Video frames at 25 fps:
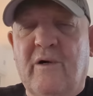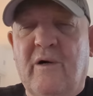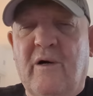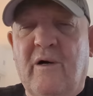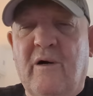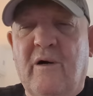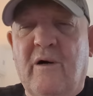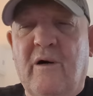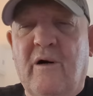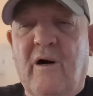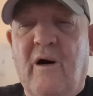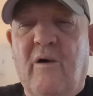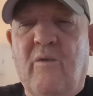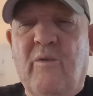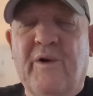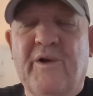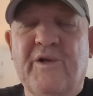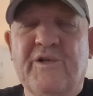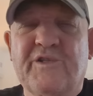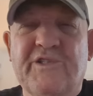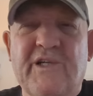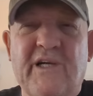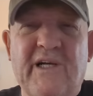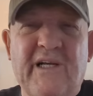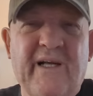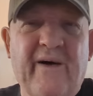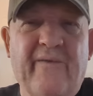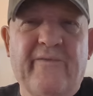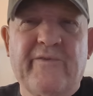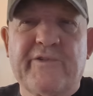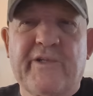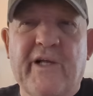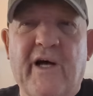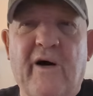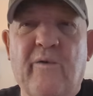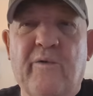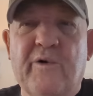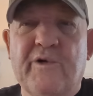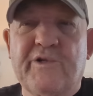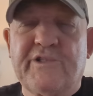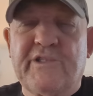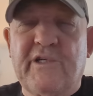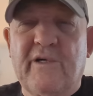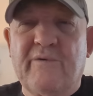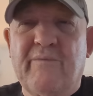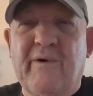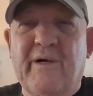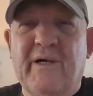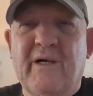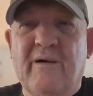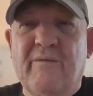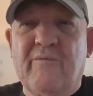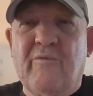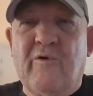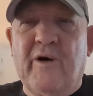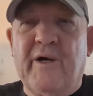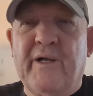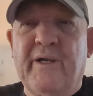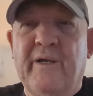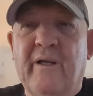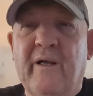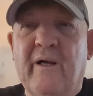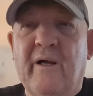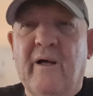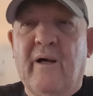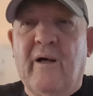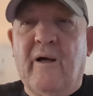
Uh, I went and see the other day, I went to see a mate of mine